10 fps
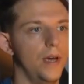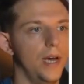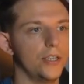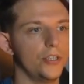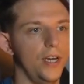
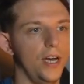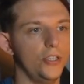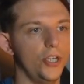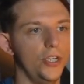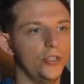Actually, I
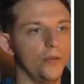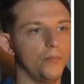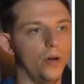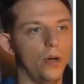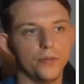changed the
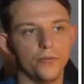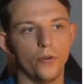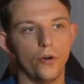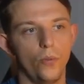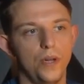prompt
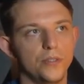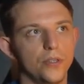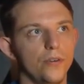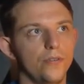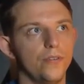for
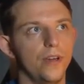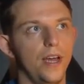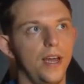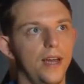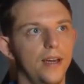Windsurf
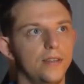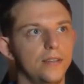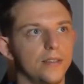and